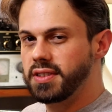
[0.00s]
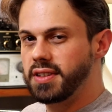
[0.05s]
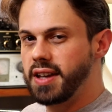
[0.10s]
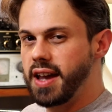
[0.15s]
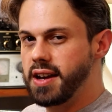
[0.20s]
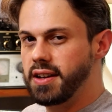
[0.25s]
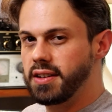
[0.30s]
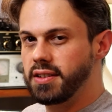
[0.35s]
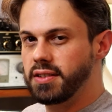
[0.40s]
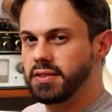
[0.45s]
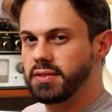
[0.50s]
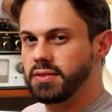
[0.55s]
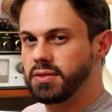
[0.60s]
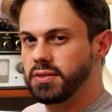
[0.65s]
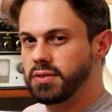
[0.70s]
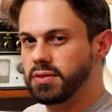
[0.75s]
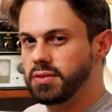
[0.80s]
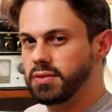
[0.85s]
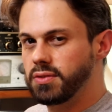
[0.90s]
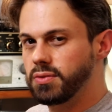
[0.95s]
10
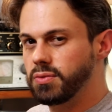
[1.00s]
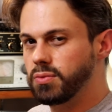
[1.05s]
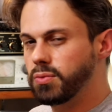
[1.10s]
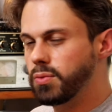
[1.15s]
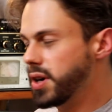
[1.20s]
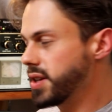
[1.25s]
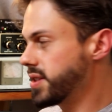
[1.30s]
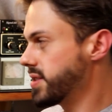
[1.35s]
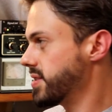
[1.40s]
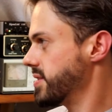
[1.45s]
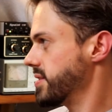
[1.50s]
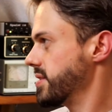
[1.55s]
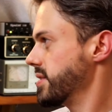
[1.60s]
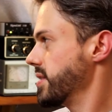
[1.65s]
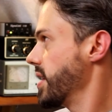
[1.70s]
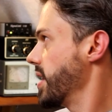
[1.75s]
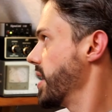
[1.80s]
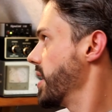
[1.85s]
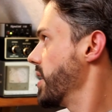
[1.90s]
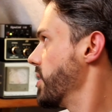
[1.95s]
watts
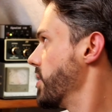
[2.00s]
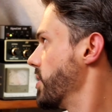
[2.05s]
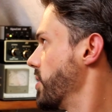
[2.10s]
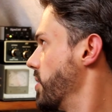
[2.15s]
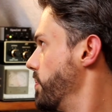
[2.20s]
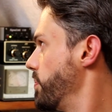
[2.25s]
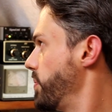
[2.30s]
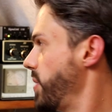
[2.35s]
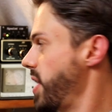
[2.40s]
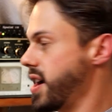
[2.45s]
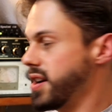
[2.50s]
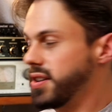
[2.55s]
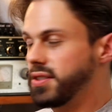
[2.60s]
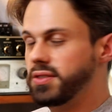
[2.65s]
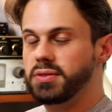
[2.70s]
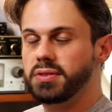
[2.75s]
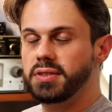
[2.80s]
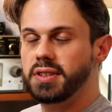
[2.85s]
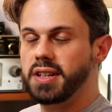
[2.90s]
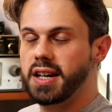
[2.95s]
compared
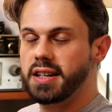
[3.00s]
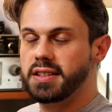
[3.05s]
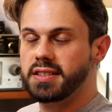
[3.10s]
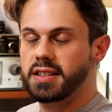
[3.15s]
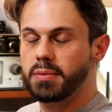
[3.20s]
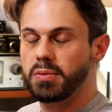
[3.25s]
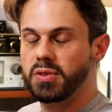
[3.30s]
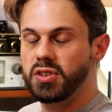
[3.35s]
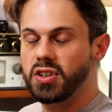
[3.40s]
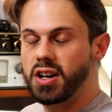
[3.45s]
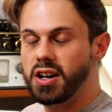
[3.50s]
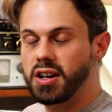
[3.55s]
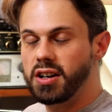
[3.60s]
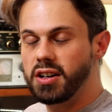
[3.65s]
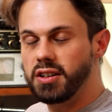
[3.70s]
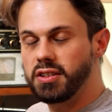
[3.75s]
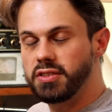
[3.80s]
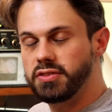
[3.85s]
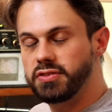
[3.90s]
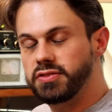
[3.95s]
to the SWR
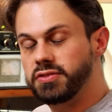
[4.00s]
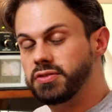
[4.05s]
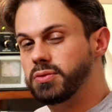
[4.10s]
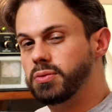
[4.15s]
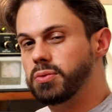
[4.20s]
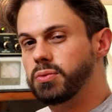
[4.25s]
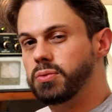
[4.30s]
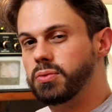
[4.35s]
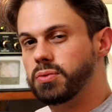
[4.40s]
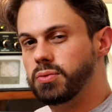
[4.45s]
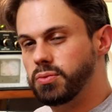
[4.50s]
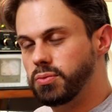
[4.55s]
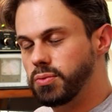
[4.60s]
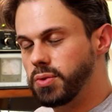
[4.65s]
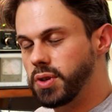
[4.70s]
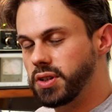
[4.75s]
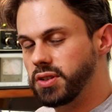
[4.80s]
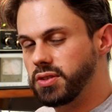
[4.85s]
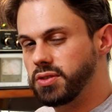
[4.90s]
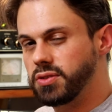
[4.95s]
of
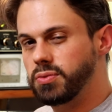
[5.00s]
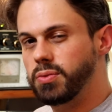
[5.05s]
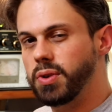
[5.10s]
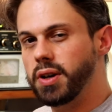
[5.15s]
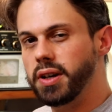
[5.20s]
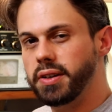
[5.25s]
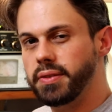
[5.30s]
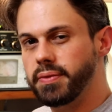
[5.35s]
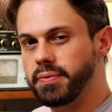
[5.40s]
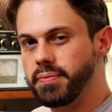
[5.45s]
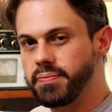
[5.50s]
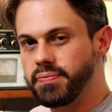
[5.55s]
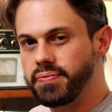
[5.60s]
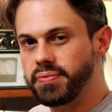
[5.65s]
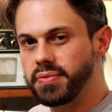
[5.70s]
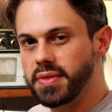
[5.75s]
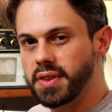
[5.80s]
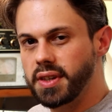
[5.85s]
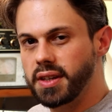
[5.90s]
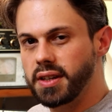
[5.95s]
1 to 1,
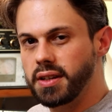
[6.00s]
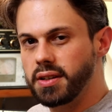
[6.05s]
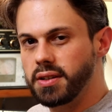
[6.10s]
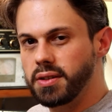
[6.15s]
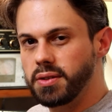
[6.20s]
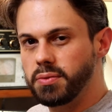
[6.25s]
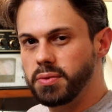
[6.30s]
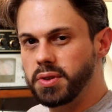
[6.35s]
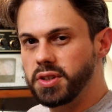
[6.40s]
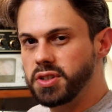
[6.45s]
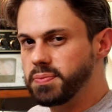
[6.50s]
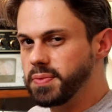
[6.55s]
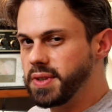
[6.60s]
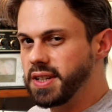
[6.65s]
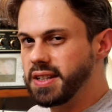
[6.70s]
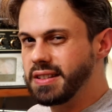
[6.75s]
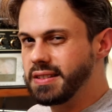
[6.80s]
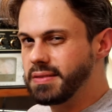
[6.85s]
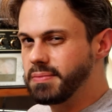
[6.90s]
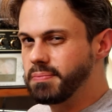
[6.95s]
which
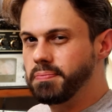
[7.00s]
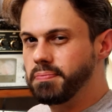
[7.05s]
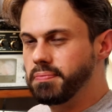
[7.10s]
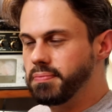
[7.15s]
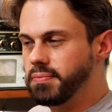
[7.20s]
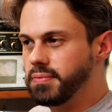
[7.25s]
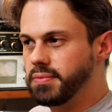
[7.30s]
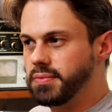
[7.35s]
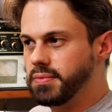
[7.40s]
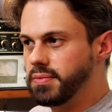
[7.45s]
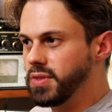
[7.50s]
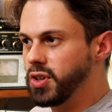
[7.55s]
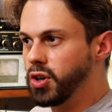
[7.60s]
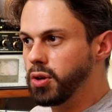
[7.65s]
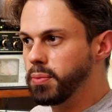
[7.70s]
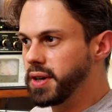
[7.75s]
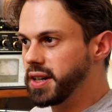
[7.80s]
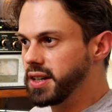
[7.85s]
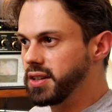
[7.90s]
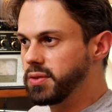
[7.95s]
means
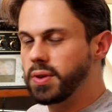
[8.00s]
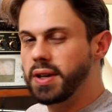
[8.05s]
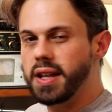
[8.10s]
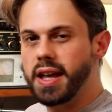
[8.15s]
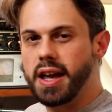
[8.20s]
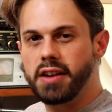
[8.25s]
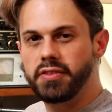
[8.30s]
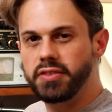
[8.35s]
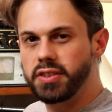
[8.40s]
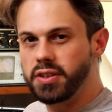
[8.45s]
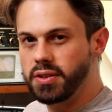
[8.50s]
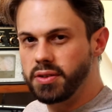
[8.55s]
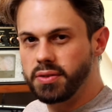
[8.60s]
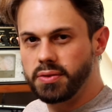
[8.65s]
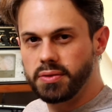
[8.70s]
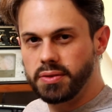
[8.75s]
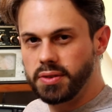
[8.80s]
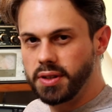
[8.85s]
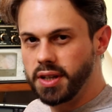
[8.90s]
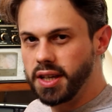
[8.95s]
nobody will ever
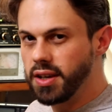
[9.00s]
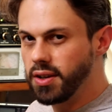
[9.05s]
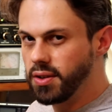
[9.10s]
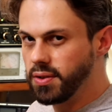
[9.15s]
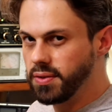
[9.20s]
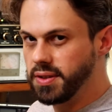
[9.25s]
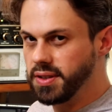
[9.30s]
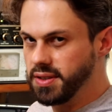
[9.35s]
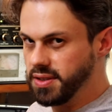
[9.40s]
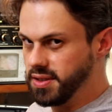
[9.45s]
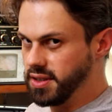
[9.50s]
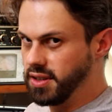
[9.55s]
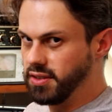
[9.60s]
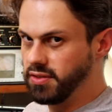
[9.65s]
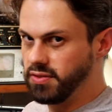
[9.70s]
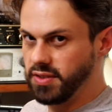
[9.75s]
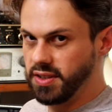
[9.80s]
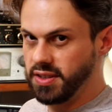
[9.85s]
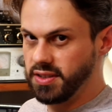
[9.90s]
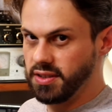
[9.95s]
hear this
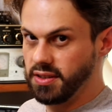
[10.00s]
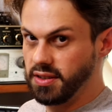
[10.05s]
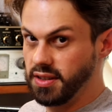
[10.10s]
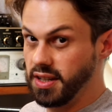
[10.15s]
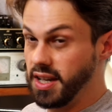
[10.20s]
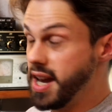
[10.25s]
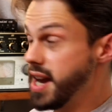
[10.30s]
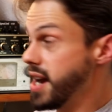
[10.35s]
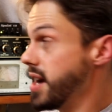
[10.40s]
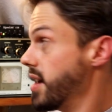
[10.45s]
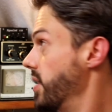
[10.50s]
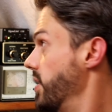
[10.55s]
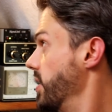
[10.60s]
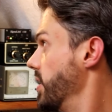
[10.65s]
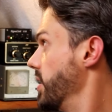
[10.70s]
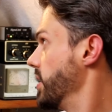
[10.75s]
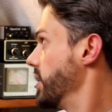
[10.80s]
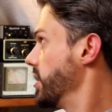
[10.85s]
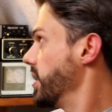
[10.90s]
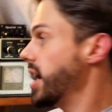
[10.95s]
difference on the air.
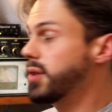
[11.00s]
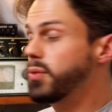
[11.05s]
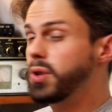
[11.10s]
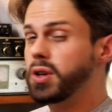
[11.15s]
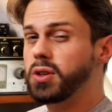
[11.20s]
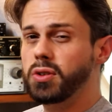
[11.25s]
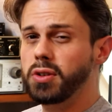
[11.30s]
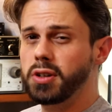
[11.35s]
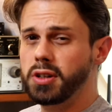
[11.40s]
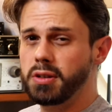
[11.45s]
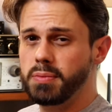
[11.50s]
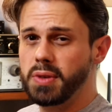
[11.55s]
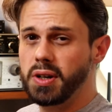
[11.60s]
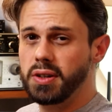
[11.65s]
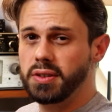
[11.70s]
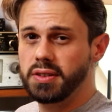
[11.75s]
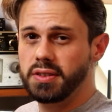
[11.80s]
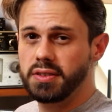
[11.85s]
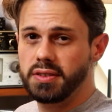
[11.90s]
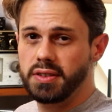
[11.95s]
And we're talking
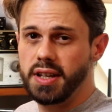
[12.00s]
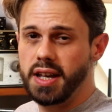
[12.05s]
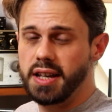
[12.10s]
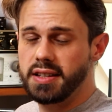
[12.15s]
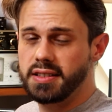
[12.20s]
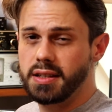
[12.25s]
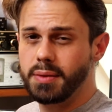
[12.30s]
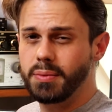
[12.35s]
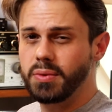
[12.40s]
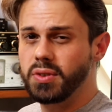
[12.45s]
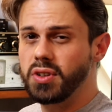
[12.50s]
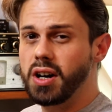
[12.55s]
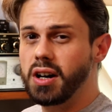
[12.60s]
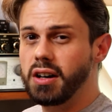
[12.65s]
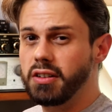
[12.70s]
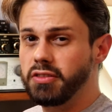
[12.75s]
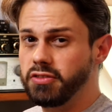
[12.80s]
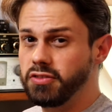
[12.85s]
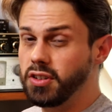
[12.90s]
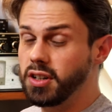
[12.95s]
about the SWR
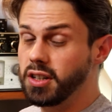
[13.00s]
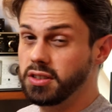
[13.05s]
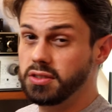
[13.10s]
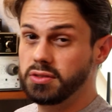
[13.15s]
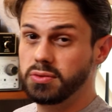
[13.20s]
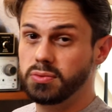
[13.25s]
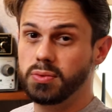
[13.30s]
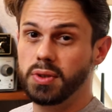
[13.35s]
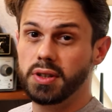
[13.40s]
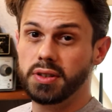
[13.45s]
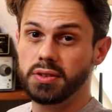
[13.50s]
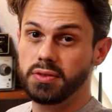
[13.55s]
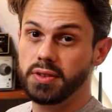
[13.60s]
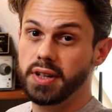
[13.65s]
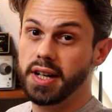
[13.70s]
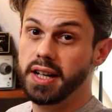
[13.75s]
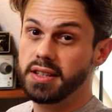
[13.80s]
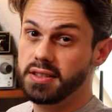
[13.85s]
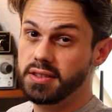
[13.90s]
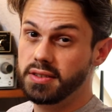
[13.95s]
of 4 to 1,
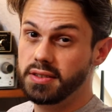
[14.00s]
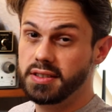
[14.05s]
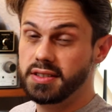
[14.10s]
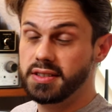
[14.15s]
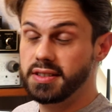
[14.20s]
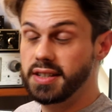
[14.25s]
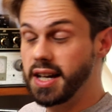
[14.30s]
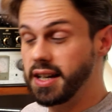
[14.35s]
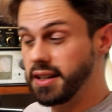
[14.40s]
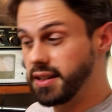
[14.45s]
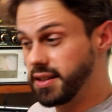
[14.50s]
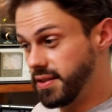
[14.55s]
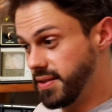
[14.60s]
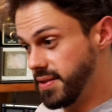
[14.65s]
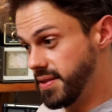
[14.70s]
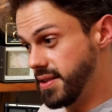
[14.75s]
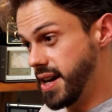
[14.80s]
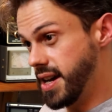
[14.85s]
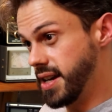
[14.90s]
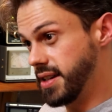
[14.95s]
right? So it's not
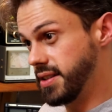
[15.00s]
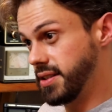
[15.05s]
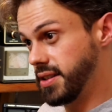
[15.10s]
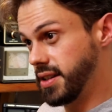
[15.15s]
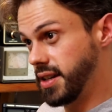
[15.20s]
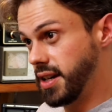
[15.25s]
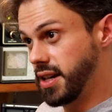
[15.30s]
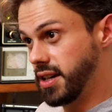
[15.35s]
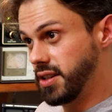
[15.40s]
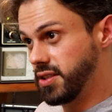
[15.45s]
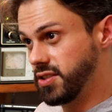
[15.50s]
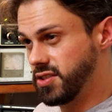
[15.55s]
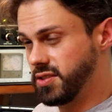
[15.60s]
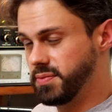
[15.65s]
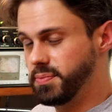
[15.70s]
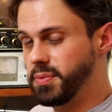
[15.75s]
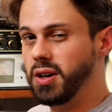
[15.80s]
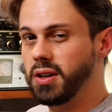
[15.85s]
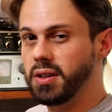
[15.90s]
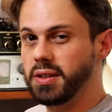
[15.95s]
that
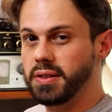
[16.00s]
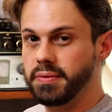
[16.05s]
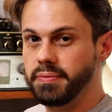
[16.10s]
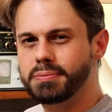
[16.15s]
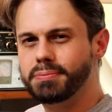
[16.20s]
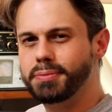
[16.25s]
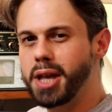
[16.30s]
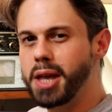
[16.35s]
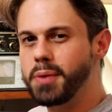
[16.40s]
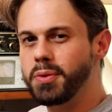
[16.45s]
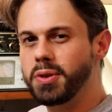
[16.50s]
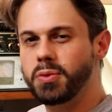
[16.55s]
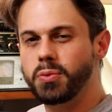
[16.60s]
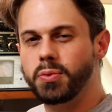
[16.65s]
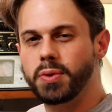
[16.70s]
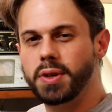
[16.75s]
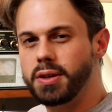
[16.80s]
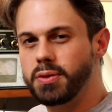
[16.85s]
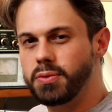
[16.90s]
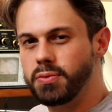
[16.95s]
small. Maybe
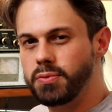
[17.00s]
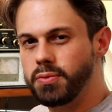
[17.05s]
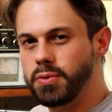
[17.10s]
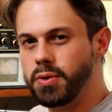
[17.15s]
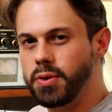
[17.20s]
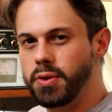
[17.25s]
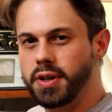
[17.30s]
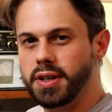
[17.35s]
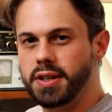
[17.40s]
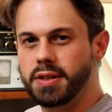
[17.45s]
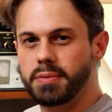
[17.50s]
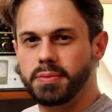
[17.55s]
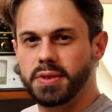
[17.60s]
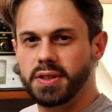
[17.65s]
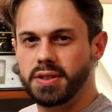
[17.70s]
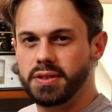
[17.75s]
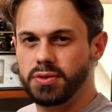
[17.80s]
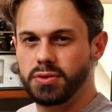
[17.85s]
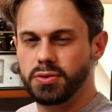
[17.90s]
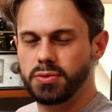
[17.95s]
we worried a
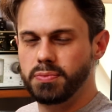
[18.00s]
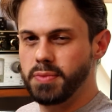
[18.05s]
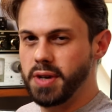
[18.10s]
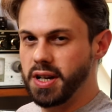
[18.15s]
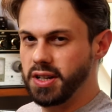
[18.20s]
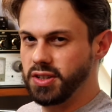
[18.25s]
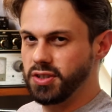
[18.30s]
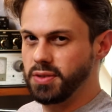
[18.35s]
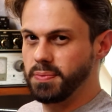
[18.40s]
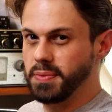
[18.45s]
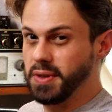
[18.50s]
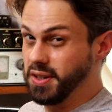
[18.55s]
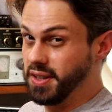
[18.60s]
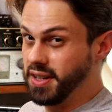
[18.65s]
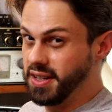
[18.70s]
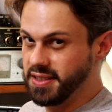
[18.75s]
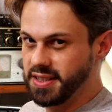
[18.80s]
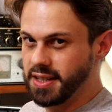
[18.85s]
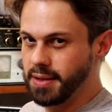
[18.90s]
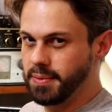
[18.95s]
bit too much about
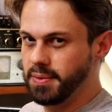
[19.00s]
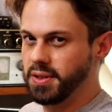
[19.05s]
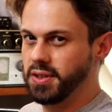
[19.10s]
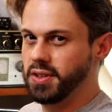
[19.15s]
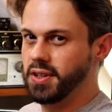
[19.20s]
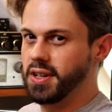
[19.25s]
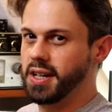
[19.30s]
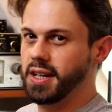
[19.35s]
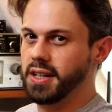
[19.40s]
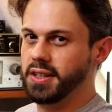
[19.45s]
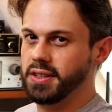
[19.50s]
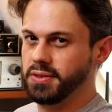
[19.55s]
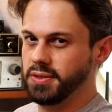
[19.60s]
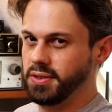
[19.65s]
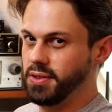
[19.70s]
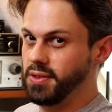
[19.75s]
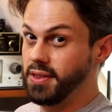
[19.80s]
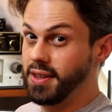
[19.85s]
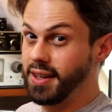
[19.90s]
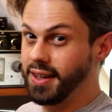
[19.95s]
SWR, don't
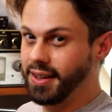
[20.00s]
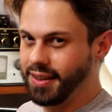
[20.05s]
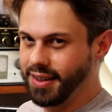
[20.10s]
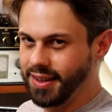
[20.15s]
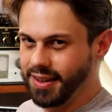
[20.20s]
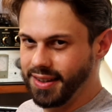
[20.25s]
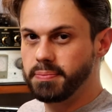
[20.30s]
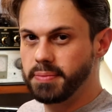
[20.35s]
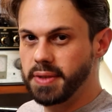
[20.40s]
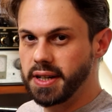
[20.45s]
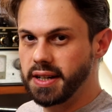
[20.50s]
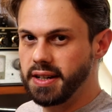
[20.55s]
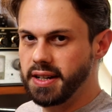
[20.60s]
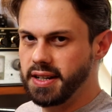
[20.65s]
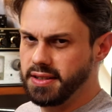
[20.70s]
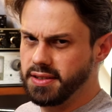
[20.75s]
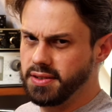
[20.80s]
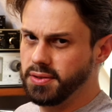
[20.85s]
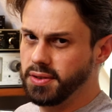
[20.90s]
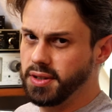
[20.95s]
you think? But
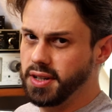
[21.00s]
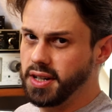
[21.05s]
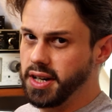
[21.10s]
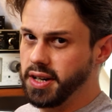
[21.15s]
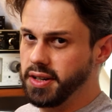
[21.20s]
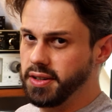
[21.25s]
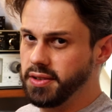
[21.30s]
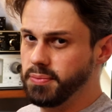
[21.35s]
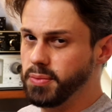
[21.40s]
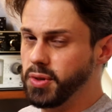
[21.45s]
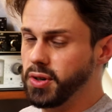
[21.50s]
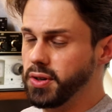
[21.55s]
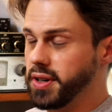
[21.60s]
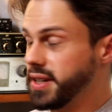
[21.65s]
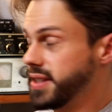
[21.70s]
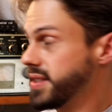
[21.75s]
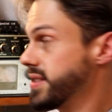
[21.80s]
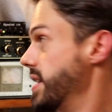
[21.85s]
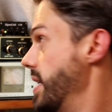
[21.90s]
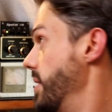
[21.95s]
let's look at more
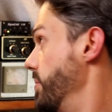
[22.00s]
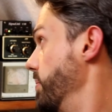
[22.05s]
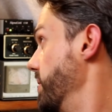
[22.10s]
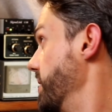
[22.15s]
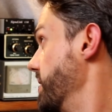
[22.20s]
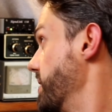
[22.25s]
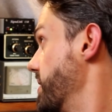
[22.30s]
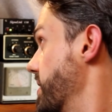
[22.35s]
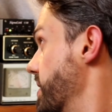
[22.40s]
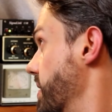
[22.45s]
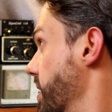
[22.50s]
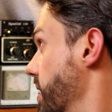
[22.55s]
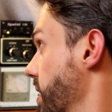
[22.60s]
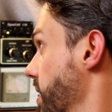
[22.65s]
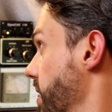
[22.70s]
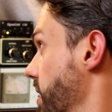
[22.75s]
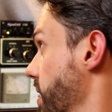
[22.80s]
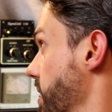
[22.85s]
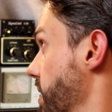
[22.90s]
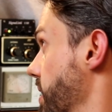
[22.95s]
examples.
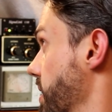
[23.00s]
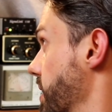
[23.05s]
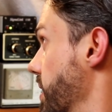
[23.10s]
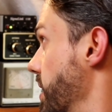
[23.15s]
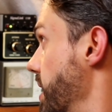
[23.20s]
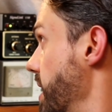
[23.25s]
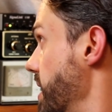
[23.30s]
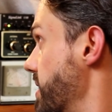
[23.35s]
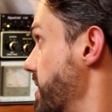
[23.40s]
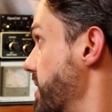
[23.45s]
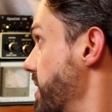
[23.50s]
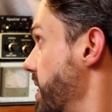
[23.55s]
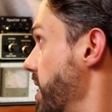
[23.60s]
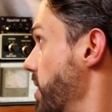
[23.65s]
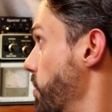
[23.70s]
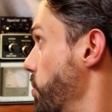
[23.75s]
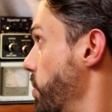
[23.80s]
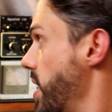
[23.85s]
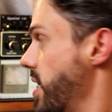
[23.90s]
Let's say we